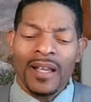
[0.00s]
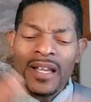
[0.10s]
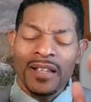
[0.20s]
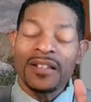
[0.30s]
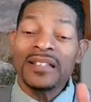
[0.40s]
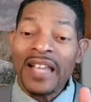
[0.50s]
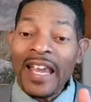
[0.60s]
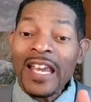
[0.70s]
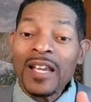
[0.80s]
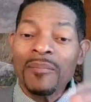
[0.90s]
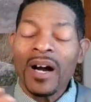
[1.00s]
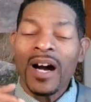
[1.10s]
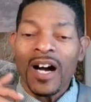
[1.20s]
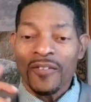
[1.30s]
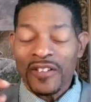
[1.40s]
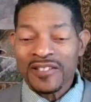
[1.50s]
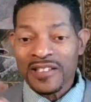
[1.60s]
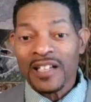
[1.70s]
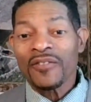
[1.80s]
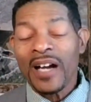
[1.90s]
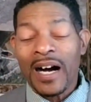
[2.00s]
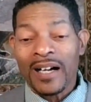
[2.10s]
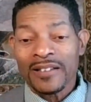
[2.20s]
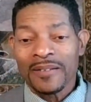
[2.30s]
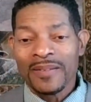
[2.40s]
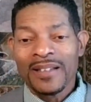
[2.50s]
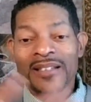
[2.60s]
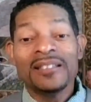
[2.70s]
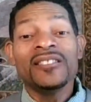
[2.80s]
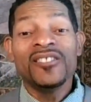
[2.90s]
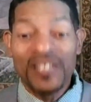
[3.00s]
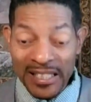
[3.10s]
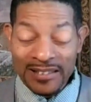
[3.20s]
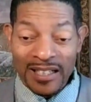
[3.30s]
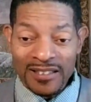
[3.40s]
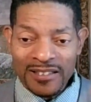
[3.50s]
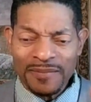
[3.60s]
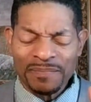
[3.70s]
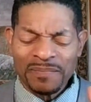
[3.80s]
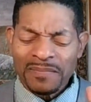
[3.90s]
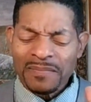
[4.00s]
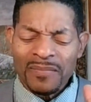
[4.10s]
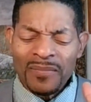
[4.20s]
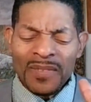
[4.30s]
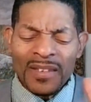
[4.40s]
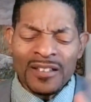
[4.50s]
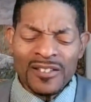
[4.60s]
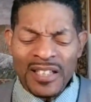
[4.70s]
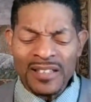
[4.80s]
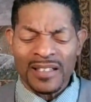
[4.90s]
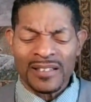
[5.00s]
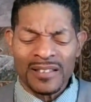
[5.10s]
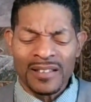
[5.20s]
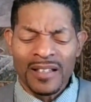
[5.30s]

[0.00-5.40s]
In the name of the Son of God, Jesus. Jesus.